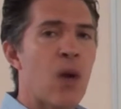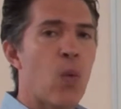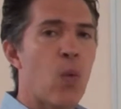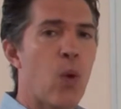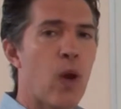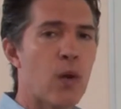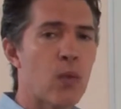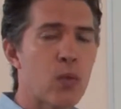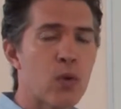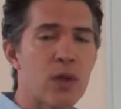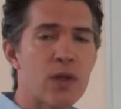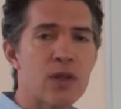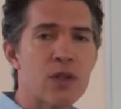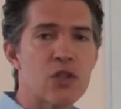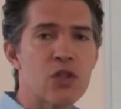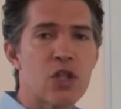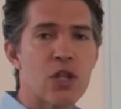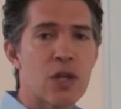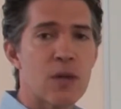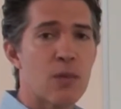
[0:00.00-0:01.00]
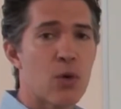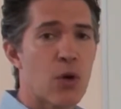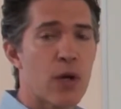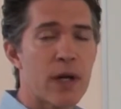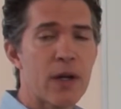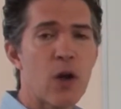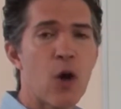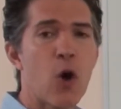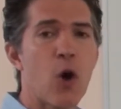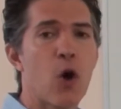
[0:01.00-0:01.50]
When we're in the gym or
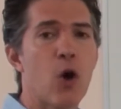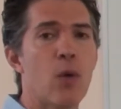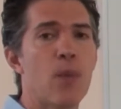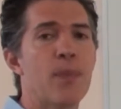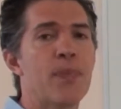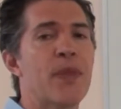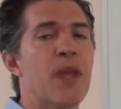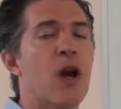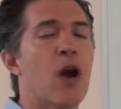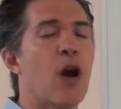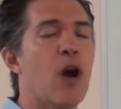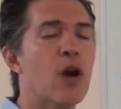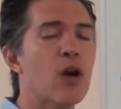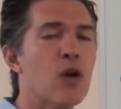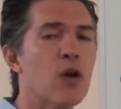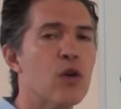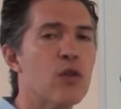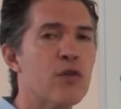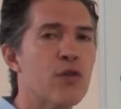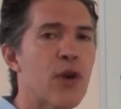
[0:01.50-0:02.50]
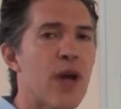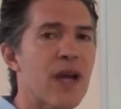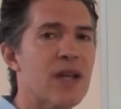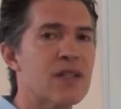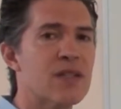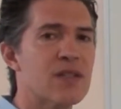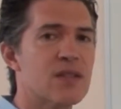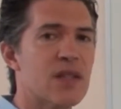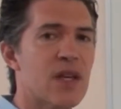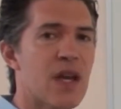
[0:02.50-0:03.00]
at home, our goal for
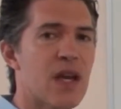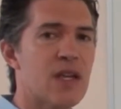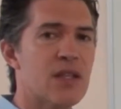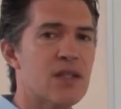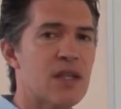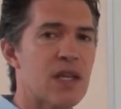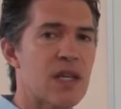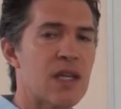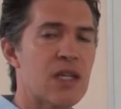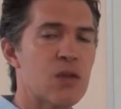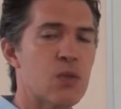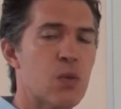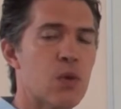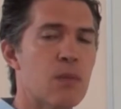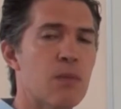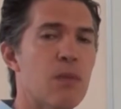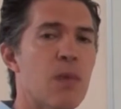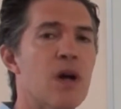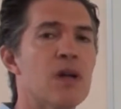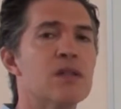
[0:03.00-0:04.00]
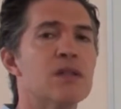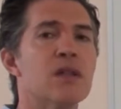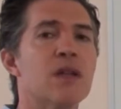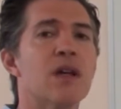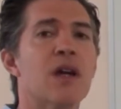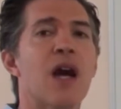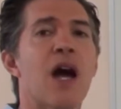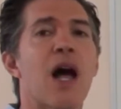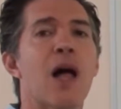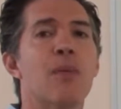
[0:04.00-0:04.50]
exercise is we must
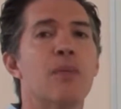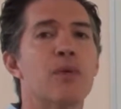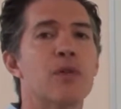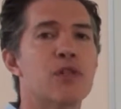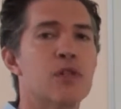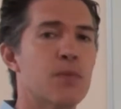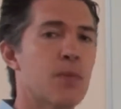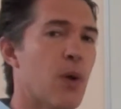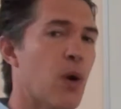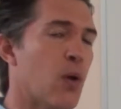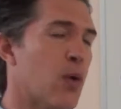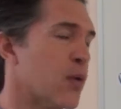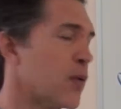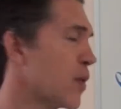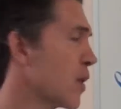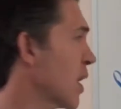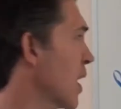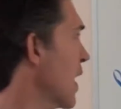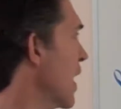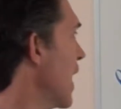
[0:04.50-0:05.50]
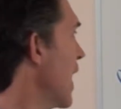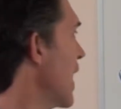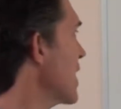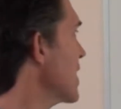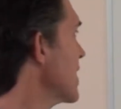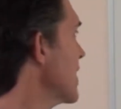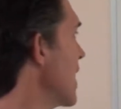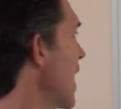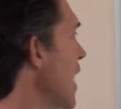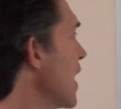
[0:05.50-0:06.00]
accomplish both.
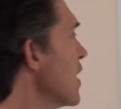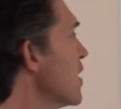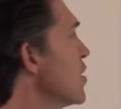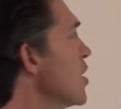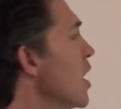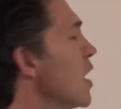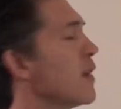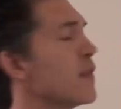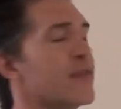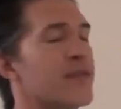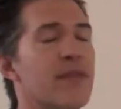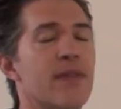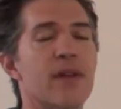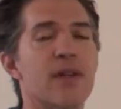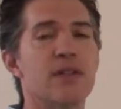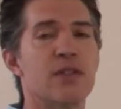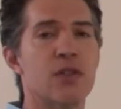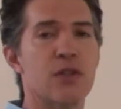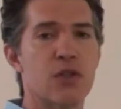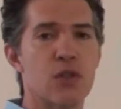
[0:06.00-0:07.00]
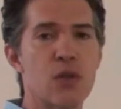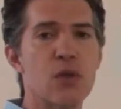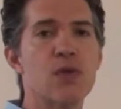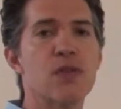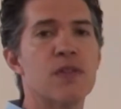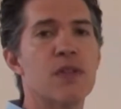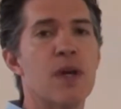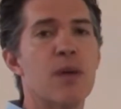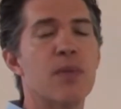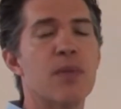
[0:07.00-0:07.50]
It's not enough to do
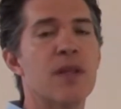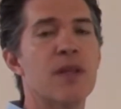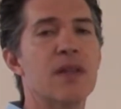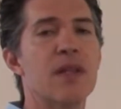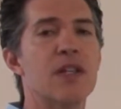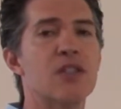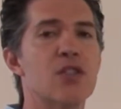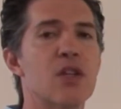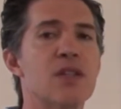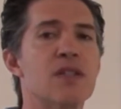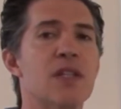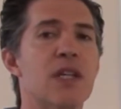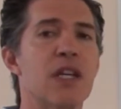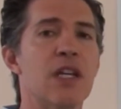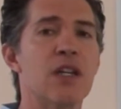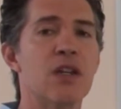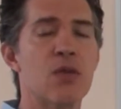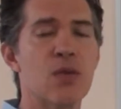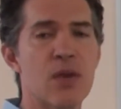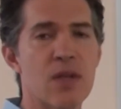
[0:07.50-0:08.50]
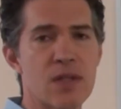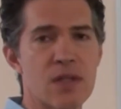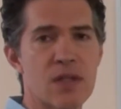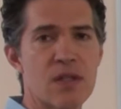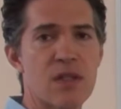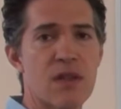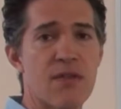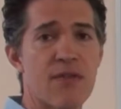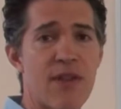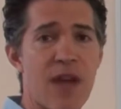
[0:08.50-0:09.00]
something that just
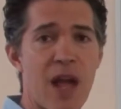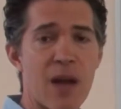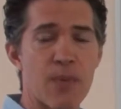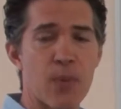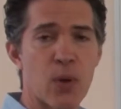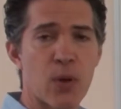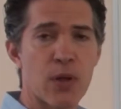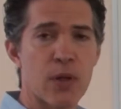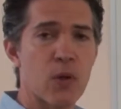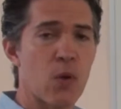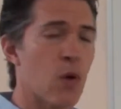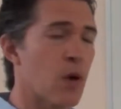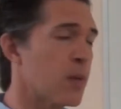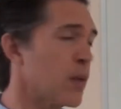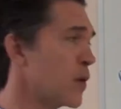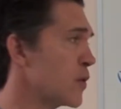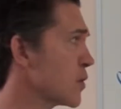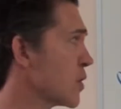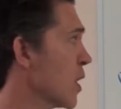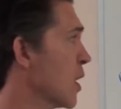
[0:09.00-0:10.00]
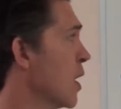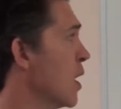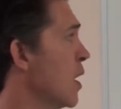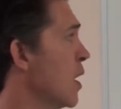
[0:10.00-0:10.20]
increases the fat burning hormones.